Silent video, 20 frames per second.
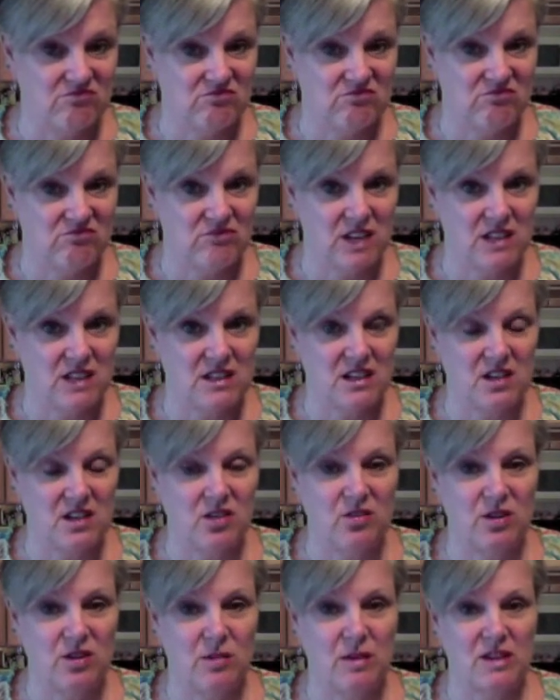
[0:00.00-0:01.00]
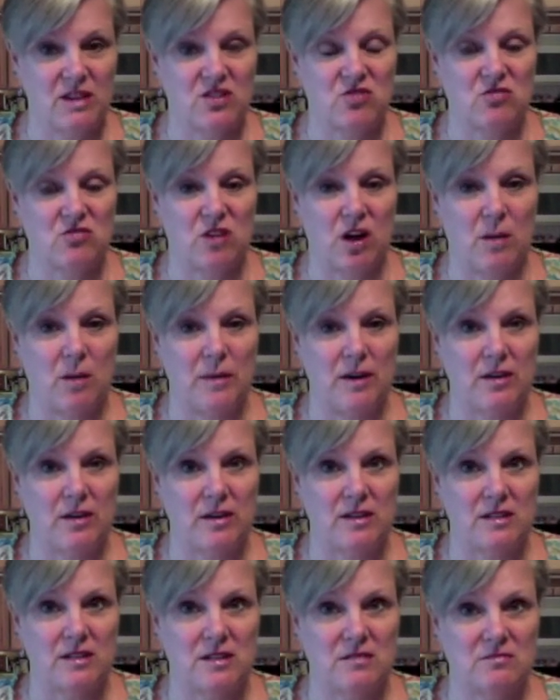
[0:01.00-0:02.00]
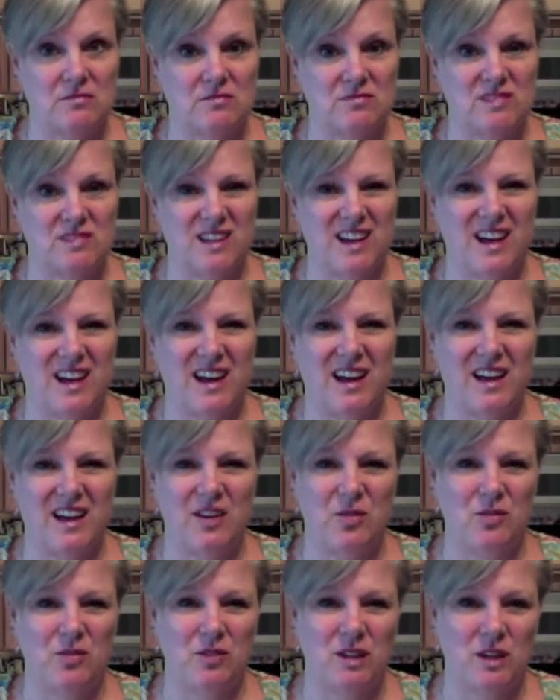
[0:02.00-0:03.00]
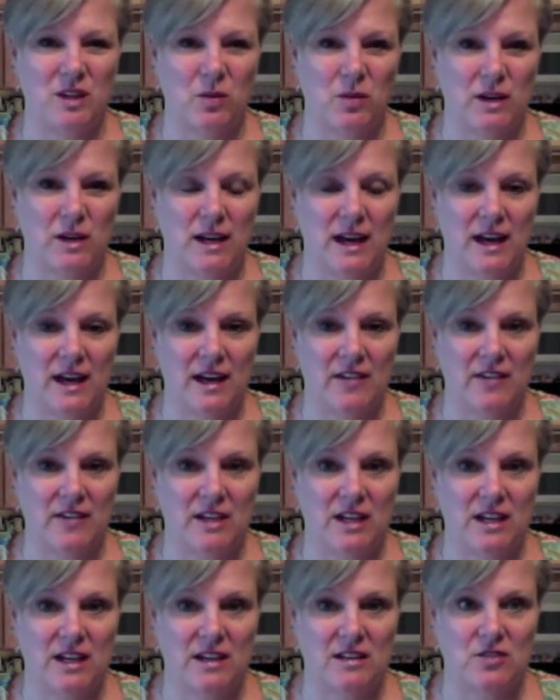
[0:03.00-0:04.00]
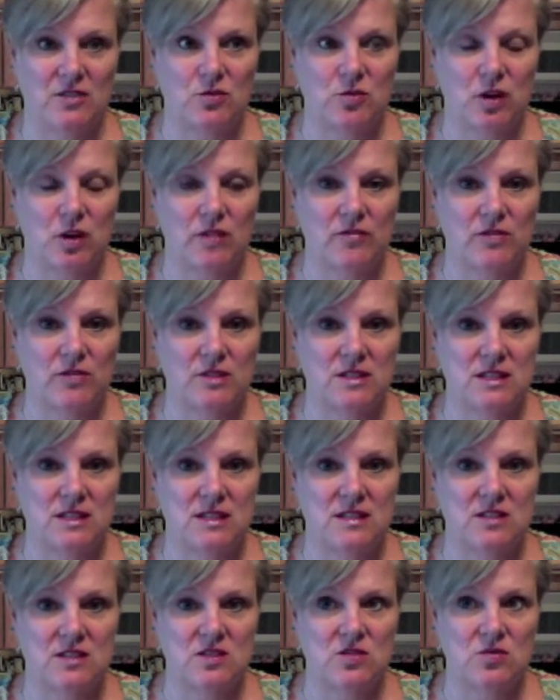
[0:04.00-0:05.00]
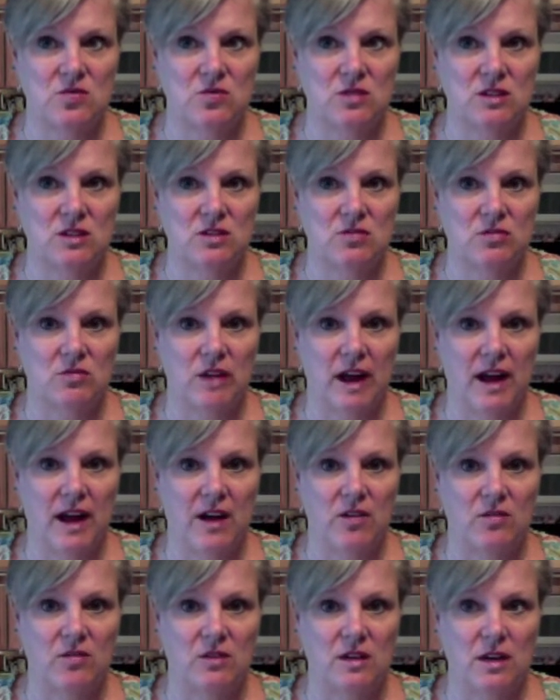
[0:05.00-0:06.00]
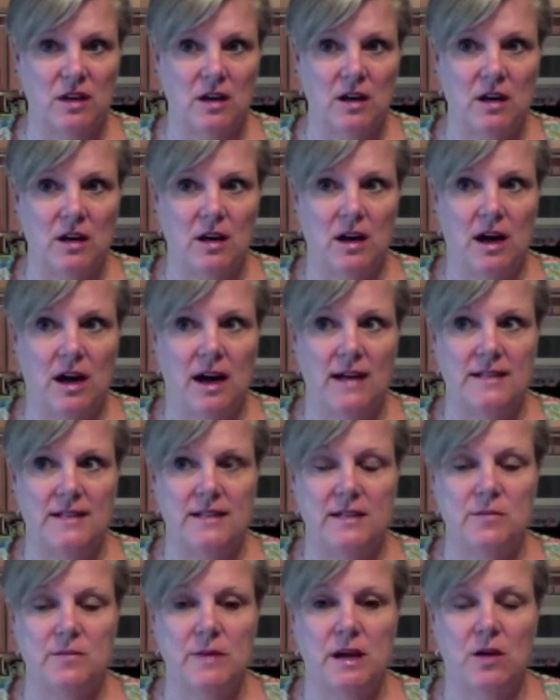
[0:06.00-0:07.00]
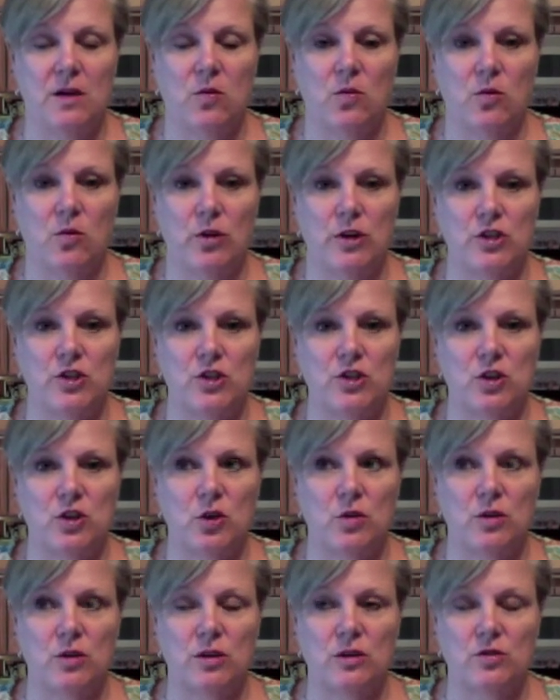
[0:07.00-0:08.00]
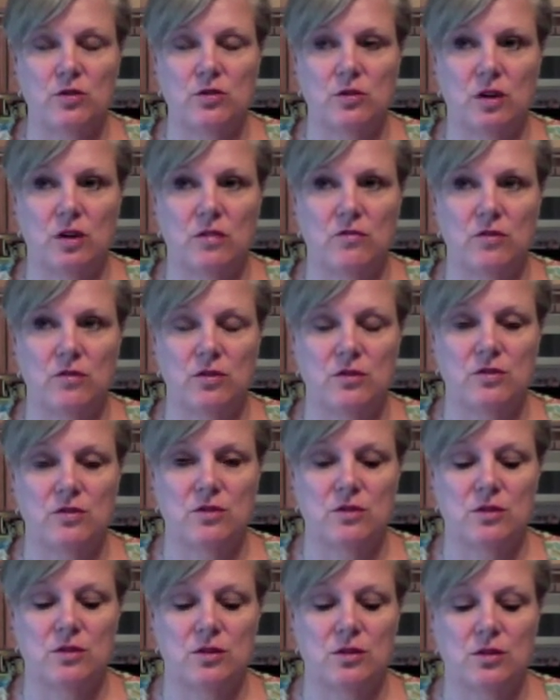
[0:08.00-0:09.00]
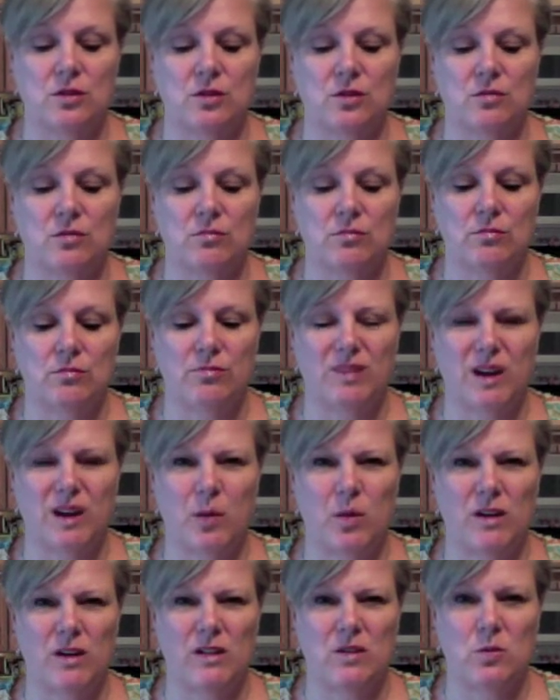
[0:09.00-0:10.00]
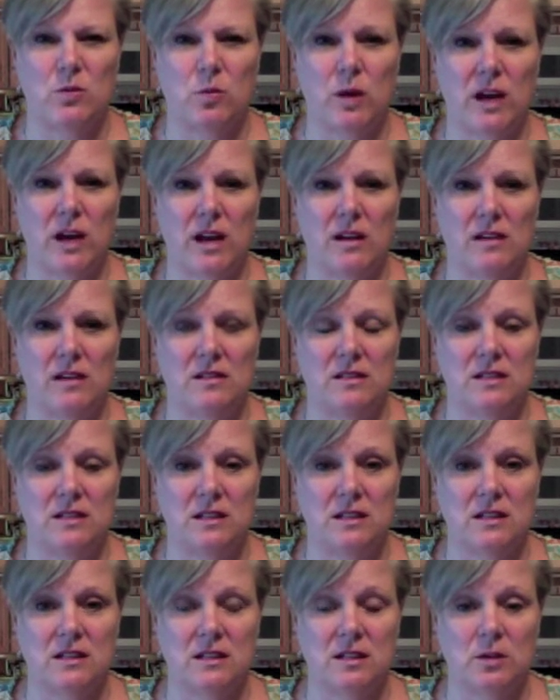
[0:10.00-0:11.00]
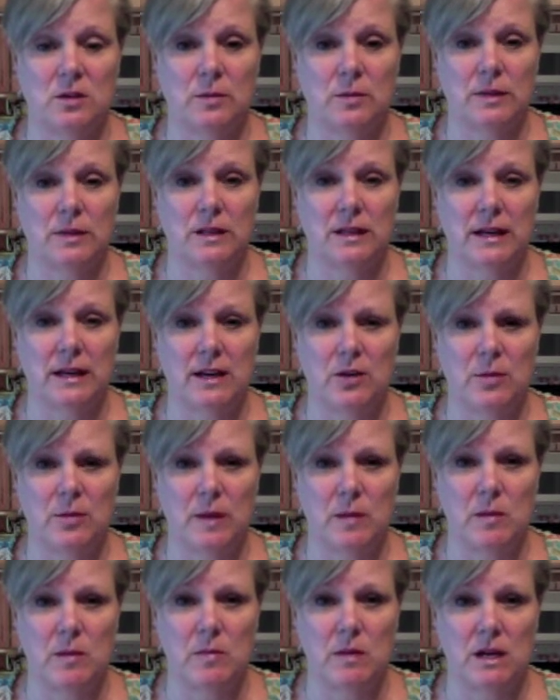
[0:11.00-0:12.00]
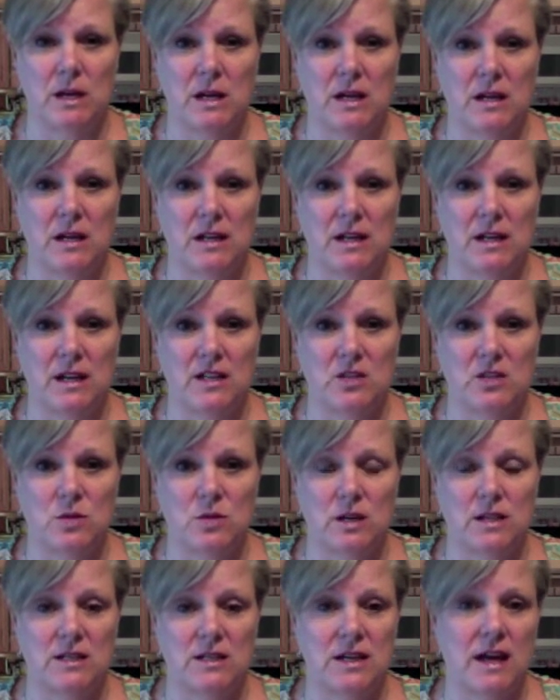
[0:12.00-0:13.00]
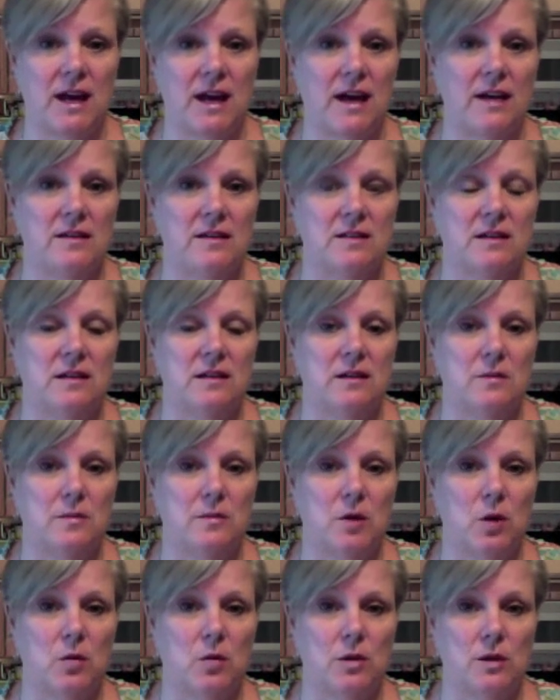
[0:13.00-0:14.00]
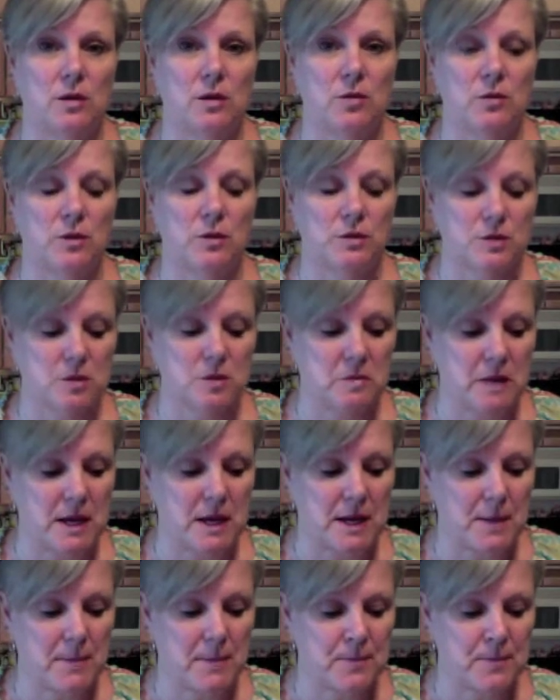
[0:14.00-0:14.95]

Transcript: That's including my strawberries. I don't really want to have any truffles this soon in the round. I did make orange coconut truffles, um, but I wanted to wait until a little bit later, maybe beginning of next week, to add um, coconut oil to my